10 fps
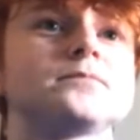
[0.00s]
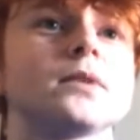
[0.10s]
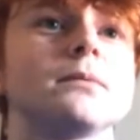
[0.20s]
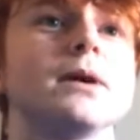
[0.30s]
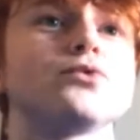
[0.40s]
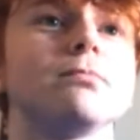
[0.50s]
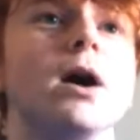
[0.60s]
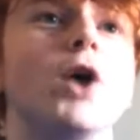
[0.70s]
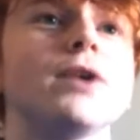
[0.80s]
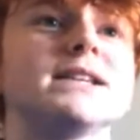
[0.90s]
Right,
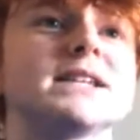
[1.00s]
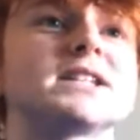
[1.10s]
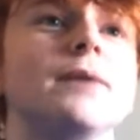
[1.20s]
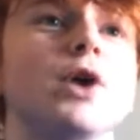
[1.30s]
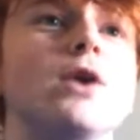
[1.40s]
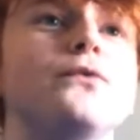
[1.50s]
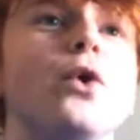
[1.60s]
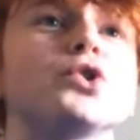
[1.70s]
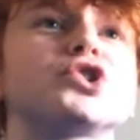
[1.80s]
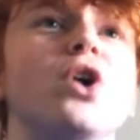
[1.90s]
Mahrez this time going
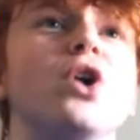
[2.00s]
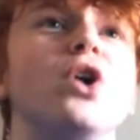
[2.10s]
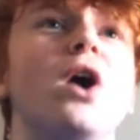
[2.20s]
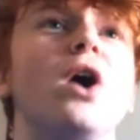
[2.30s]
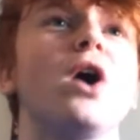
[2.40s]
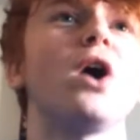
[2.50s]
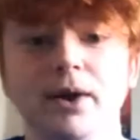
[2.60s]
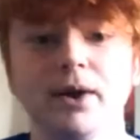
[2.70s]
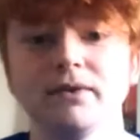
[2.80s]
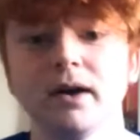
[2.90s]
for a shot, and it's well
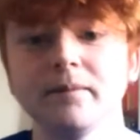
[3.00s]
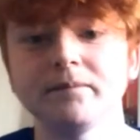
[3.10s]
over.